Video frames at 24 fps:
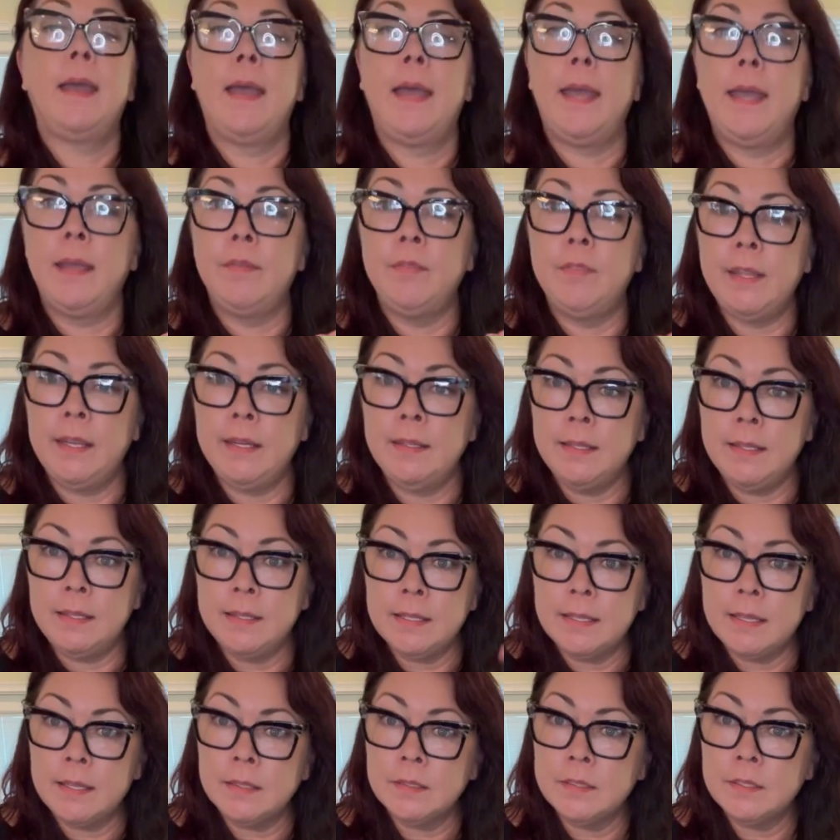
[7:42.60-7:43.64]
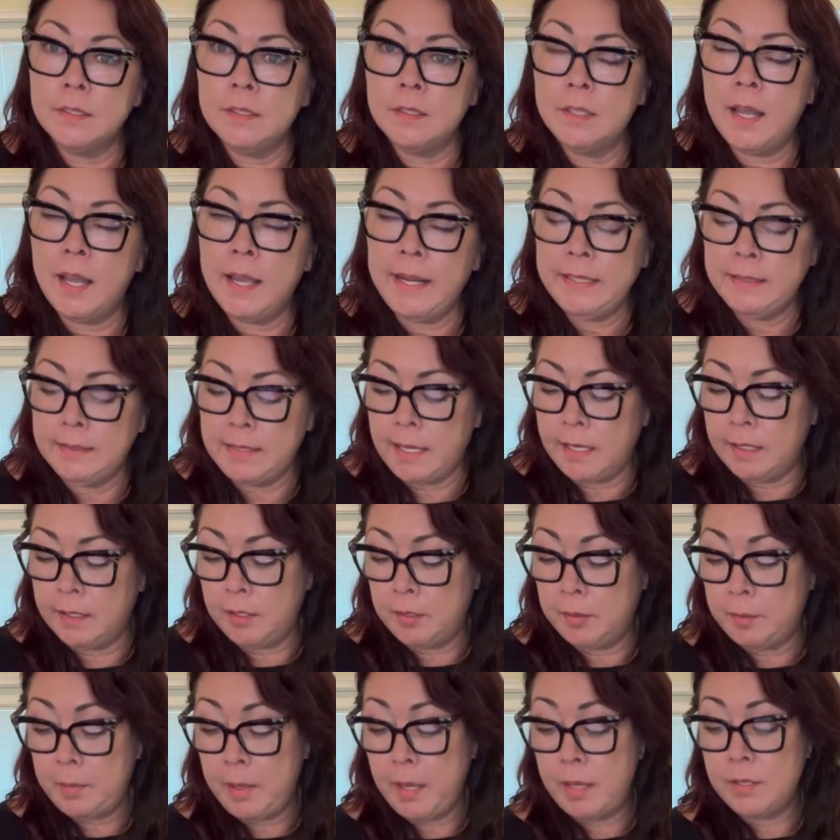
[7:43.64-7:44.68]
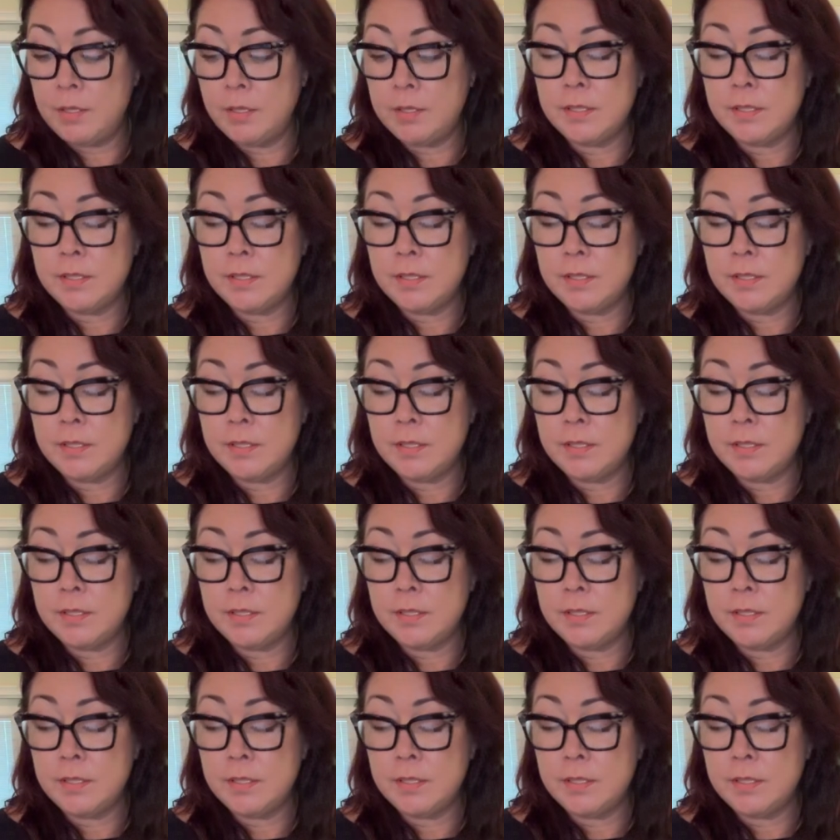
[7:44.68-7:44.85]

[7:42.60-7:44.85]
and they need to get a little height on them,